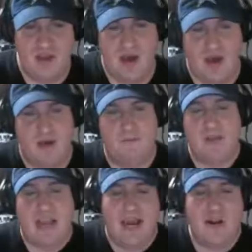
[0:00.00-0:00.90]

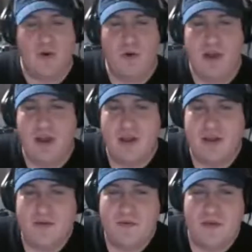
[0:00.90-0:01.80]
The
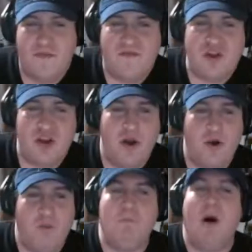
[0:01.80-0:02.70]
category of the
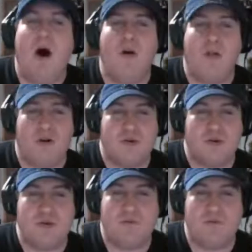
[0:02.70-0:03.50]
show, Ballers.